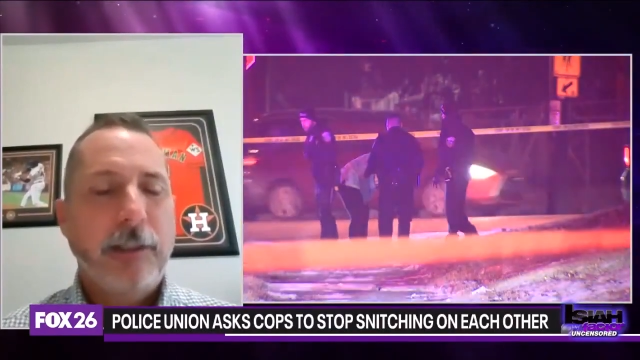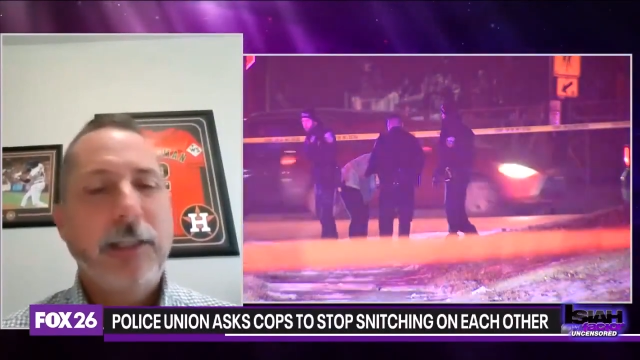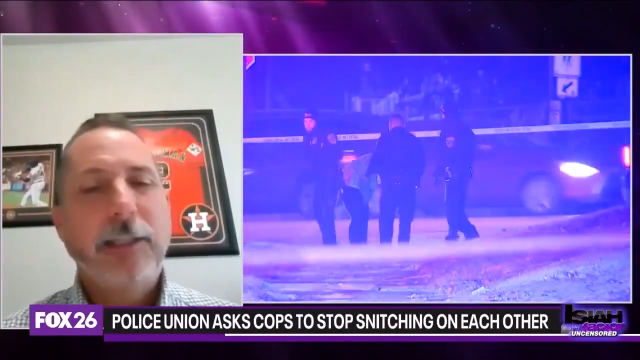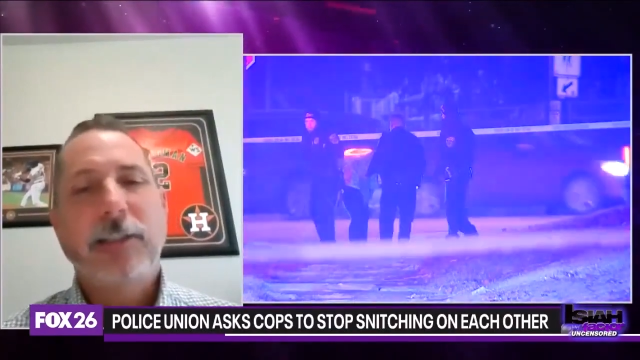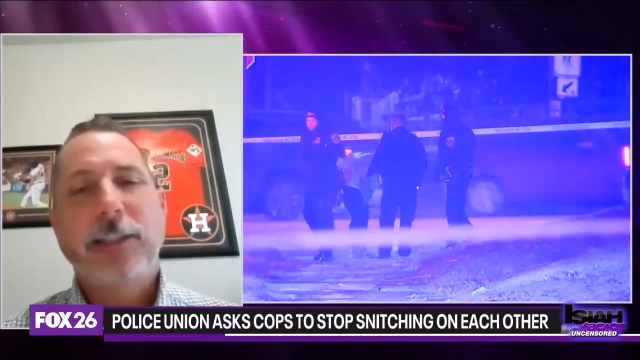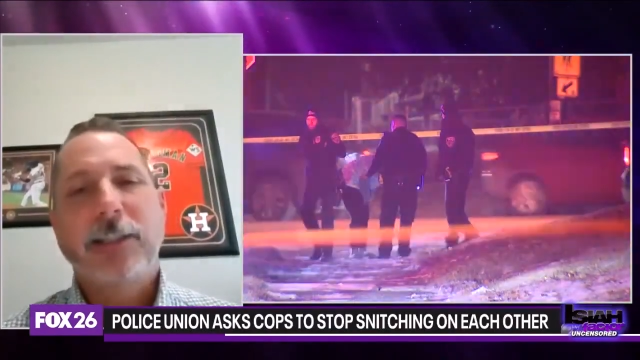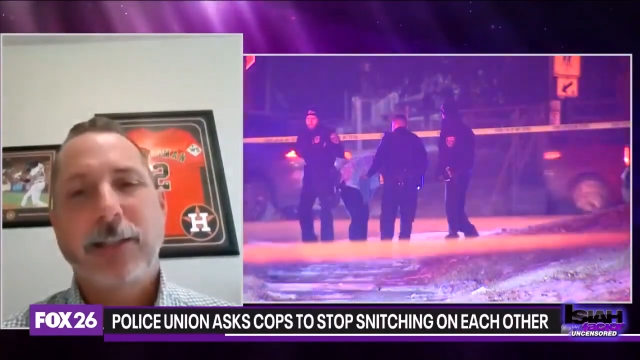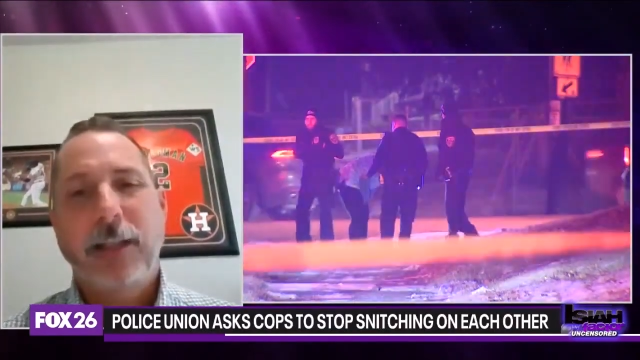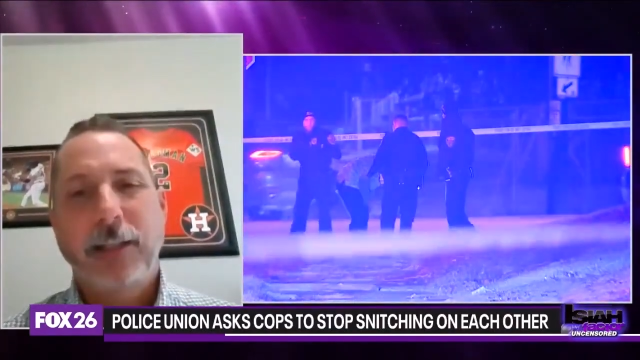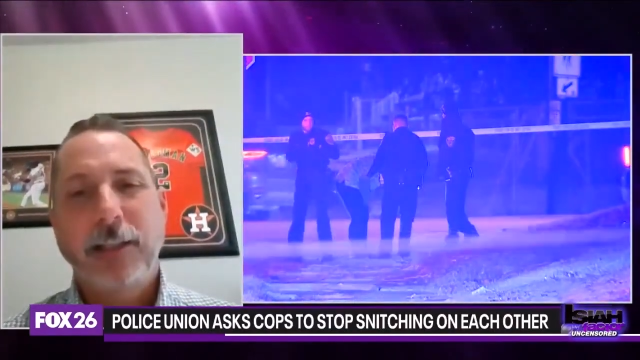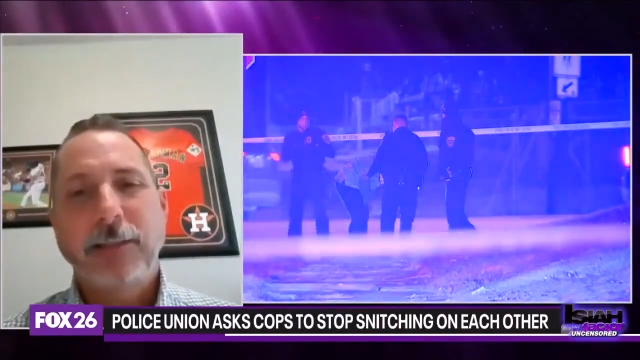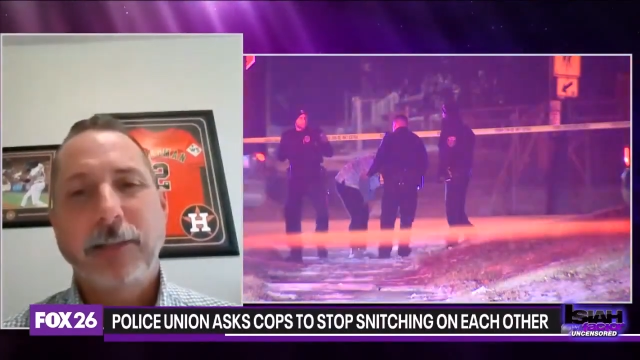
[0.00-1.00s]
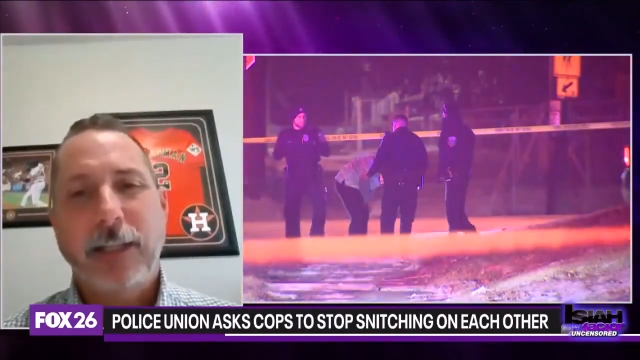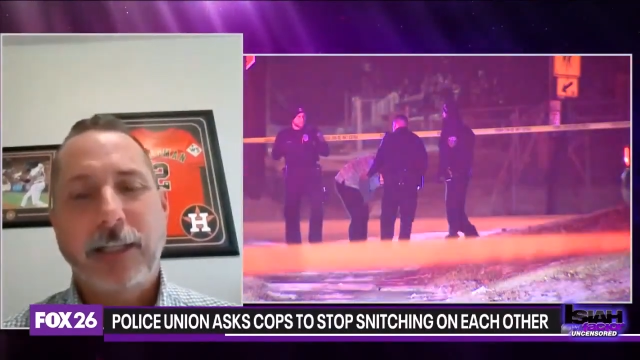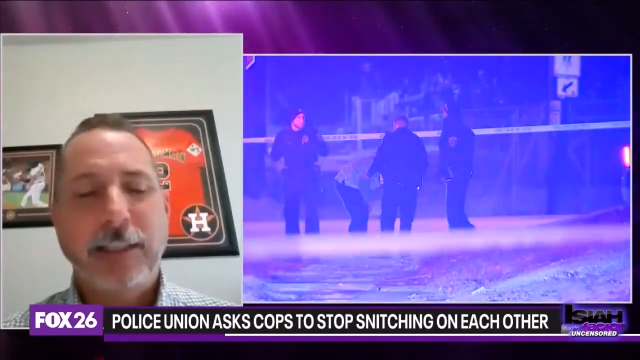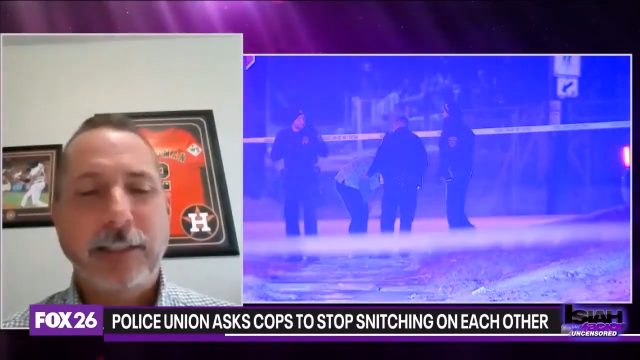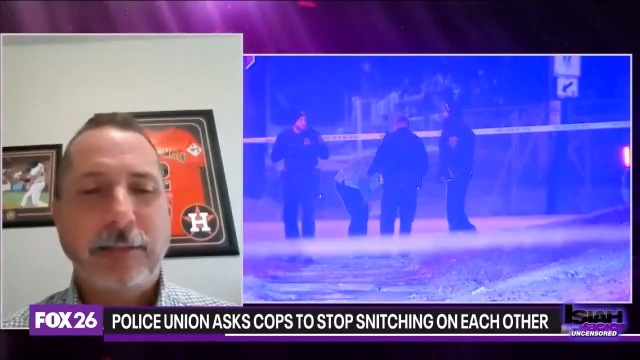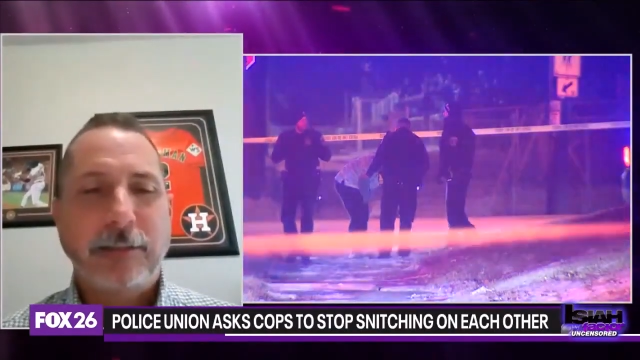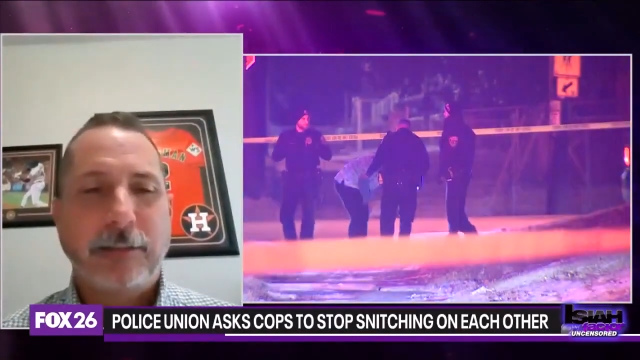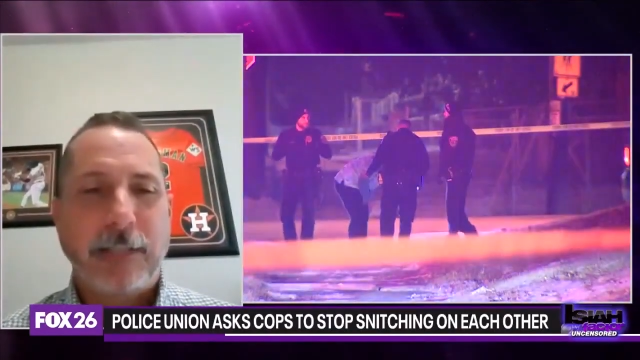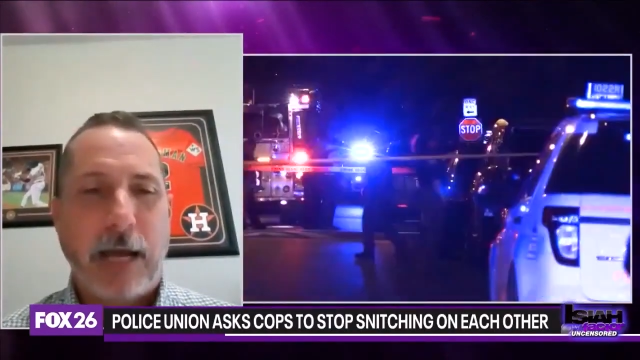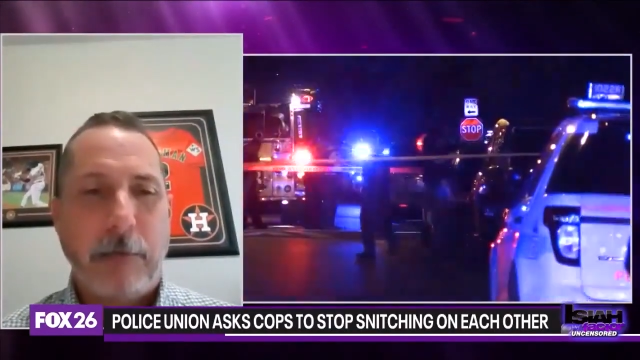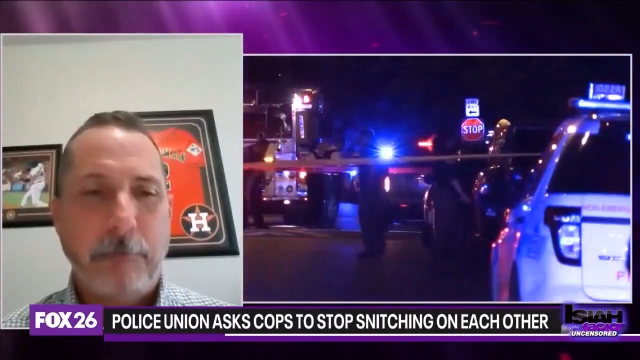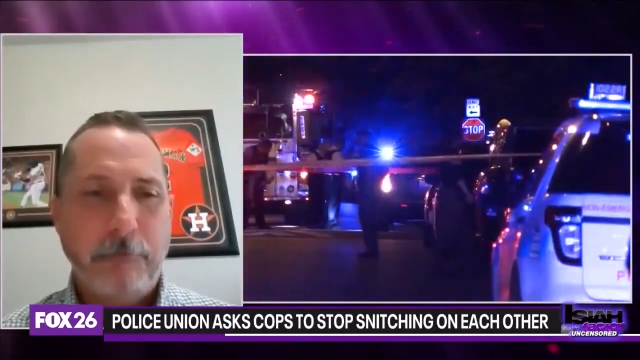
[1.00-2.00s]
It's just silliness and it needs to
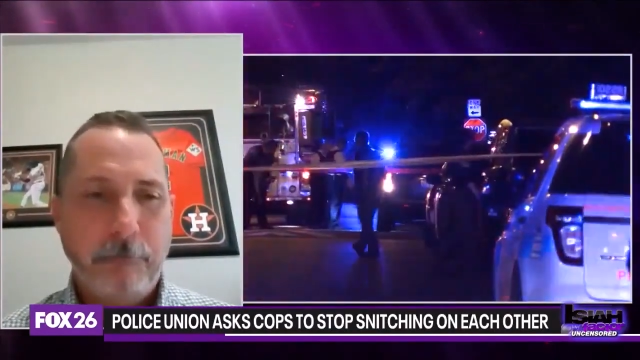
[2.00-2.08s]
stop.